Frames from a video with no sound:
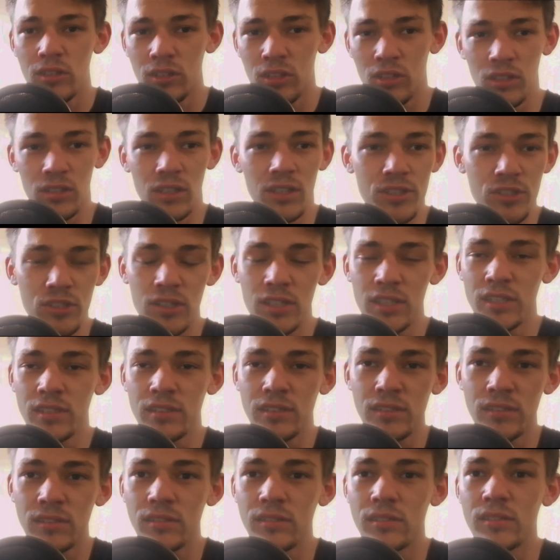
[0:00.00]
you literally
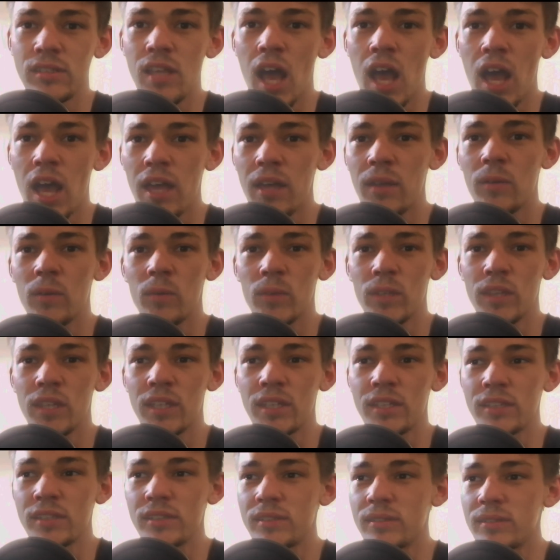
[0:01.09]
die
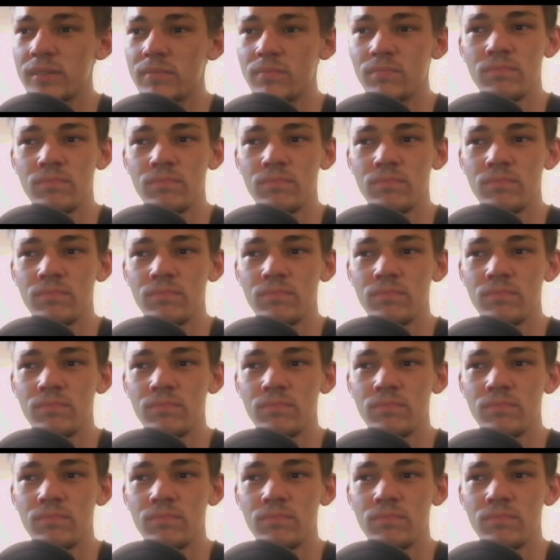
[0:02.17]
within